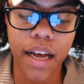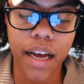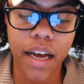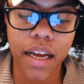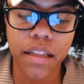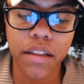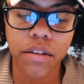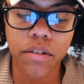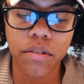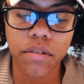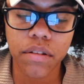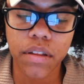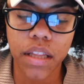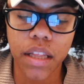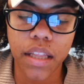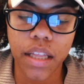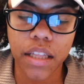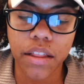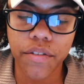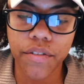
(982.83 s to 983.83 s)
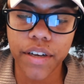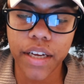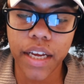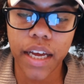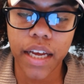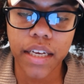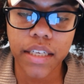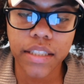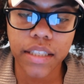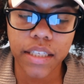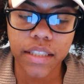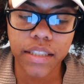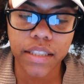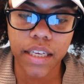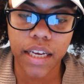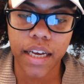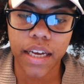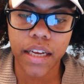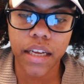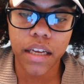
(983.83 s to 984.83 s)
I like 3 eggs, let's
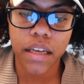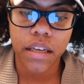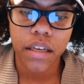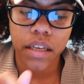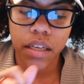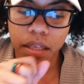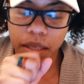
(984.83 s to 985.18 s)
say.